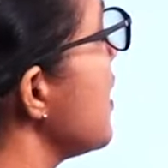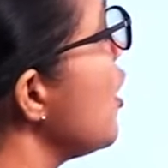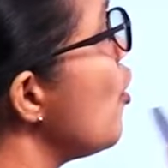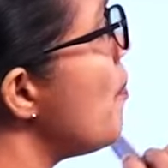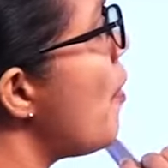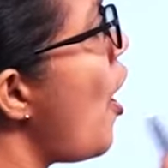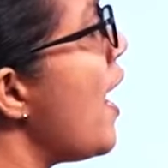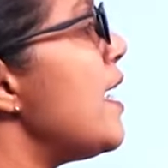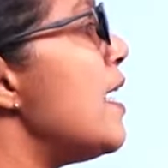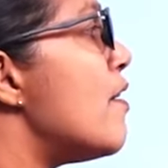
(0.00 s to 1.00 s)

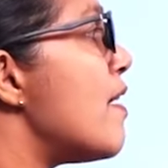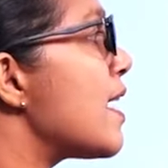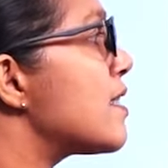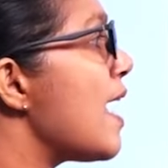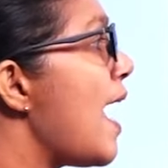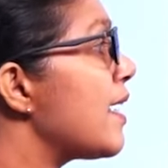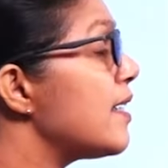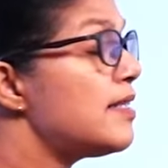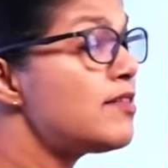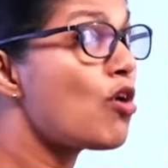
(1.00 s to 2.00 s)
cuboid,
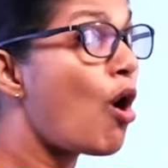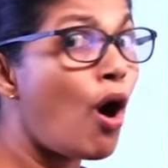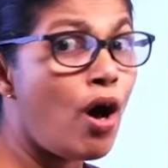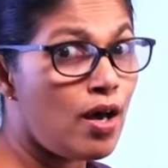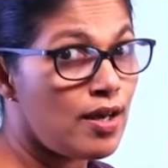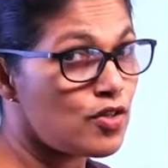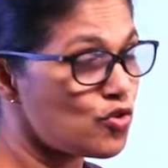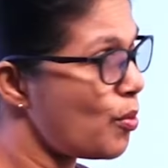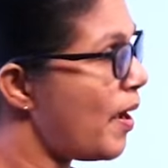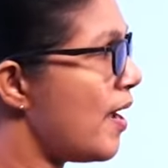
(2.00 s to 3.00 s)
rectangles or
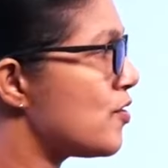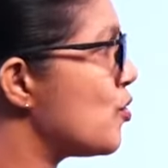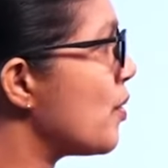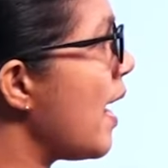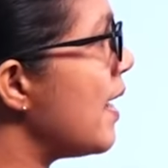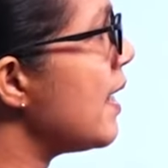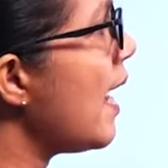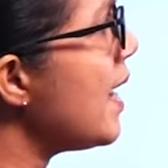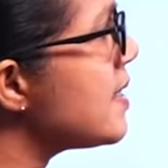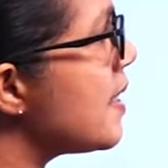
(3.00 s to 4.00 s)
squares you can
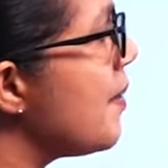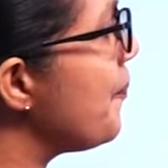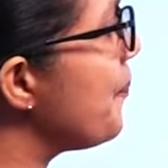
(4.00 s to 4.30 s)
get,